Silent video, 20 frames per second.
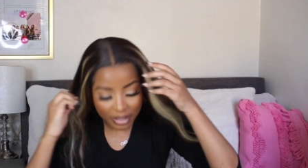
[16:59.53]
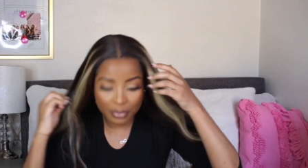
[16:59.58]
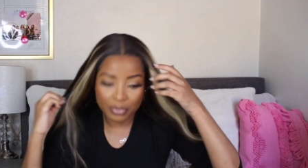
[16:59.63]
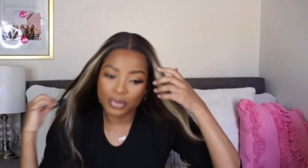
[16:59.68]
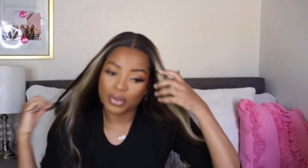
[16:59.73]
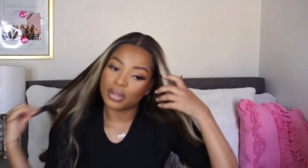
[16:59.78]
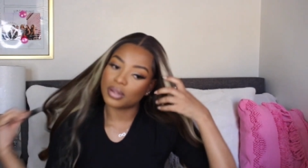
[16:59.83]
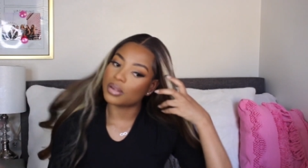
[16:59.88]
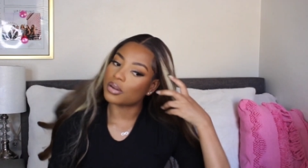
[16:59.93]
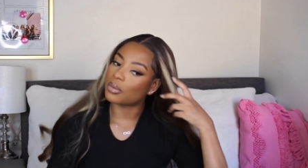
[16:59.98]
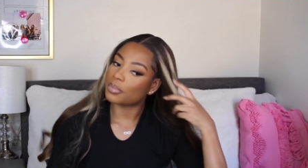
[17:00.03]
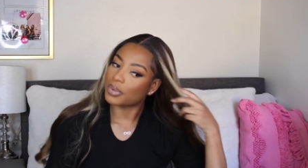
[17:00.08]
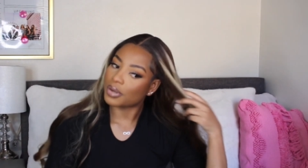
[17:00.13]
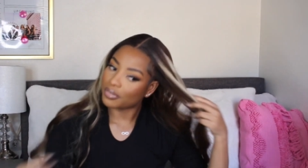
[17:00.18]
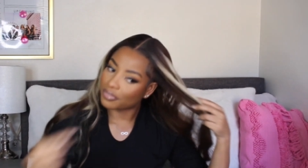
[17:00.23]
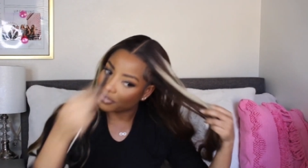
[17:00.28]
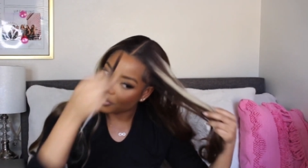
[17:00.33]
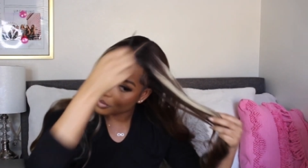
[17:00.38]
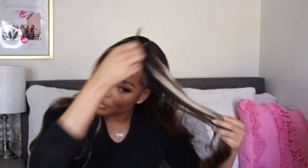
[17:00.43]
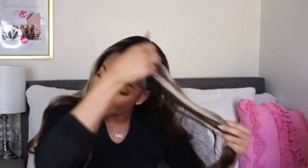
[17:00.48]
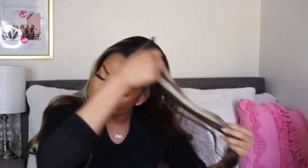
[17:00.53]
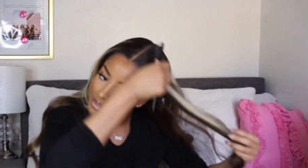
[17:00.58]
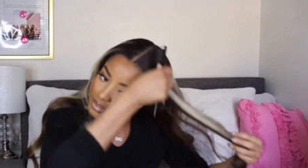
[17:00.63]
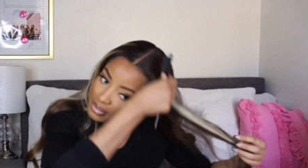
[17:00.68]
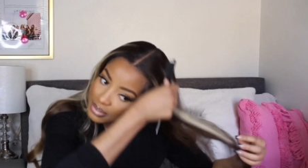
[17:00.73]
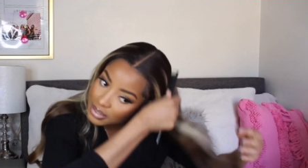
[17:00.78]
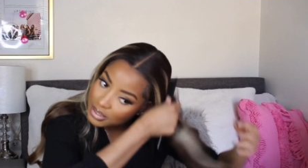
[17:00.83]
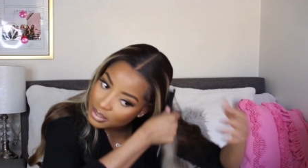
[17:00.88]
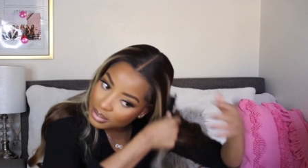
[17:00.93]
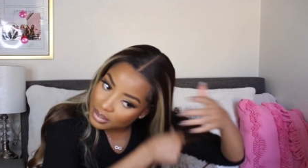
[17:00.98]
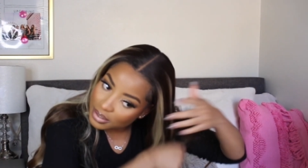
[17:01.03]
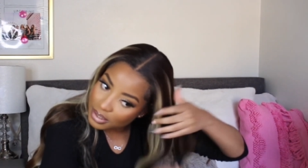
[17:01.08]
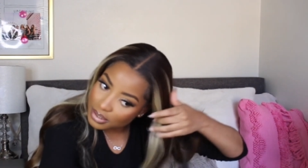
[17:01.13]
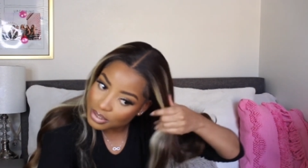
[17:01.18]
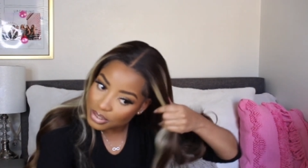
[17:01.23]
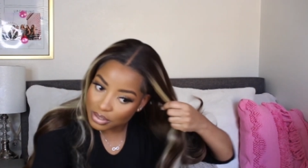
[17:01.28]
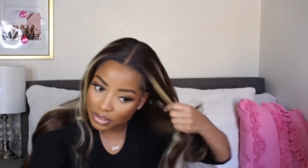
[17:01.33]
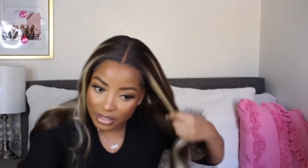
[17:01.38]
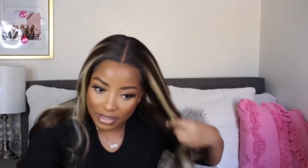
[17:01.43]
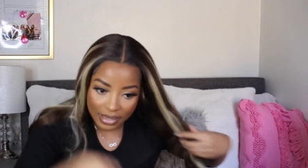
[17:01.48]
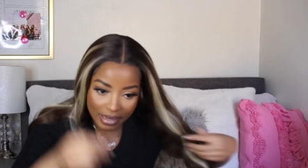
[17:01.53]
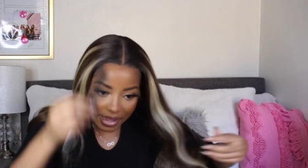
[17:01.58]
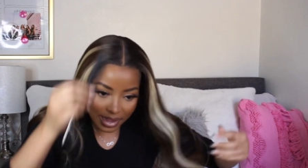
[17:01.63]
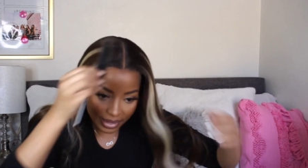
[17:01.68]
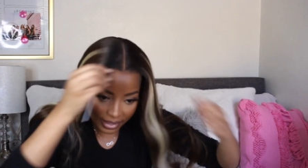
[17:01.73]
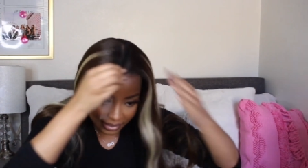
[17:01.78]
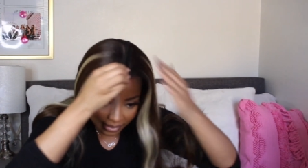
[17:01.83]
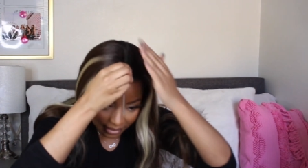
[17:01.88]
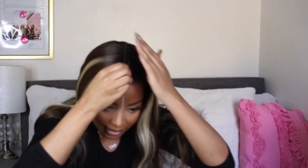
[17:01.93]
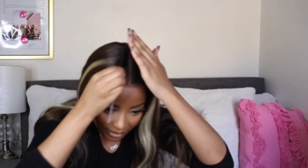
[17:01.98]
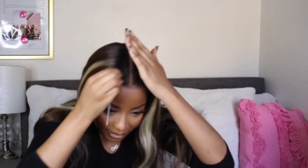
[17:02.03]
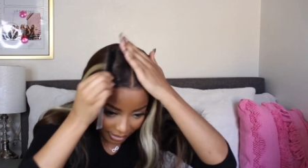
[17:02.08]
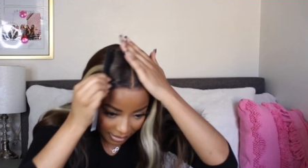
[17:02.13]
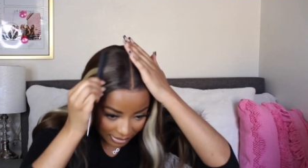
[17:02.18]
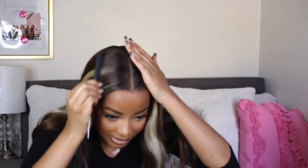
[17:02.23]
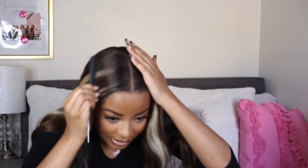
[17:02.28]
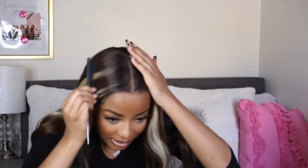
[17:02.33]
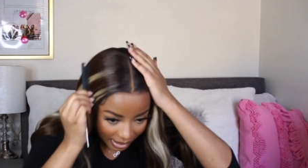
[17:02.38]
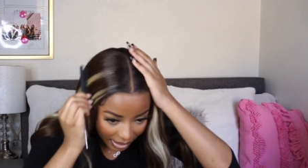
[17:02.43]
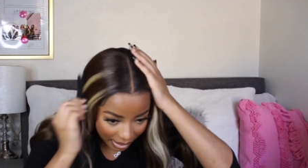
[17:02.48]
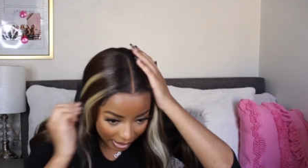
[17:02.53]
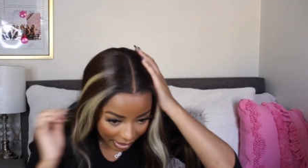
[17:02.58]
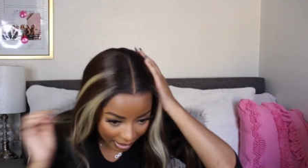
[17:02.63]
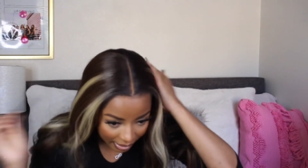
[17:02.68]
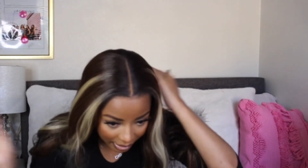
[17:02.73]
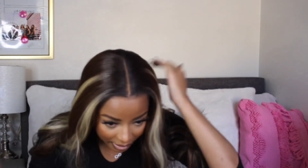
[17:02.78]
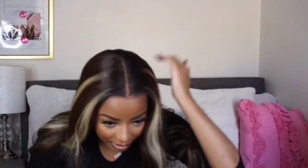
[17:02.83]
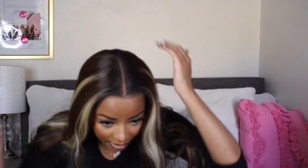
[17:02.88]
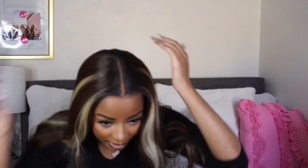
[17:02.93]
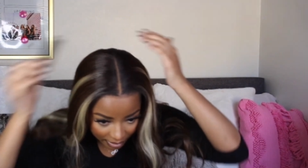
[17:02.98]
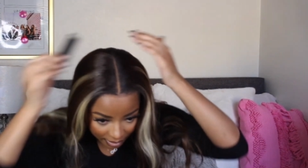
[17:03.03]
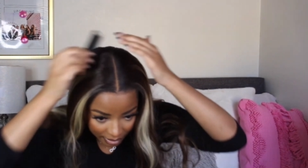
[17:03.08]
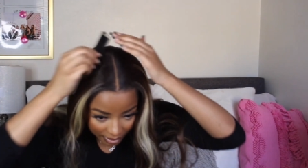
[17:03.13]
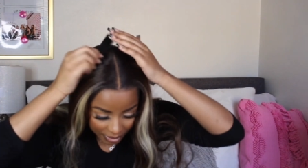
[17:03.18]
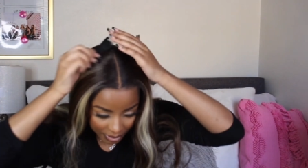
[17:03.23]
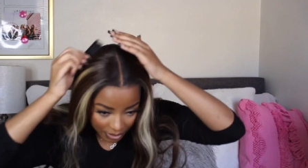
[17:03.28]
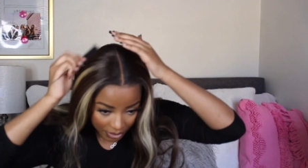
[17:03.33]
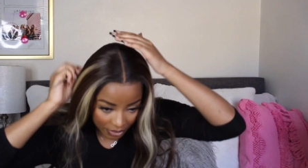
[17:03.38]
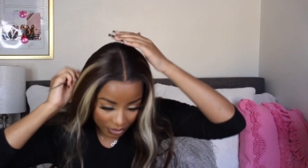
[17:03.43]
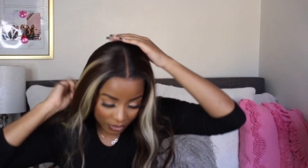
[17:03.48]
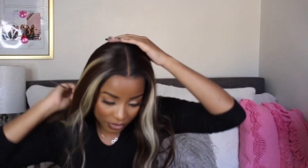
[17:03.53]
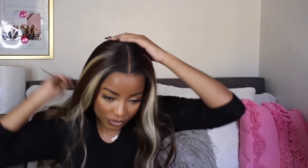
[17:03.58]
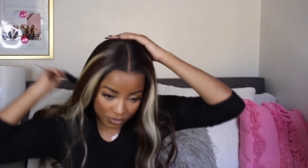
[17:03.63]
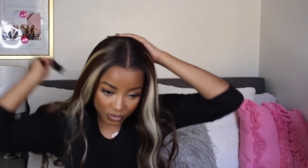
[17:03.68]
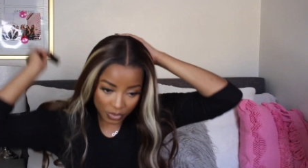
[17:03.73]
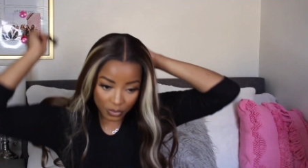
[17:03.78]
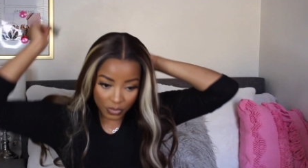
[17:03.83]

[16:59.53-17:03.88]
to put a little bit of concealer to line this hair because we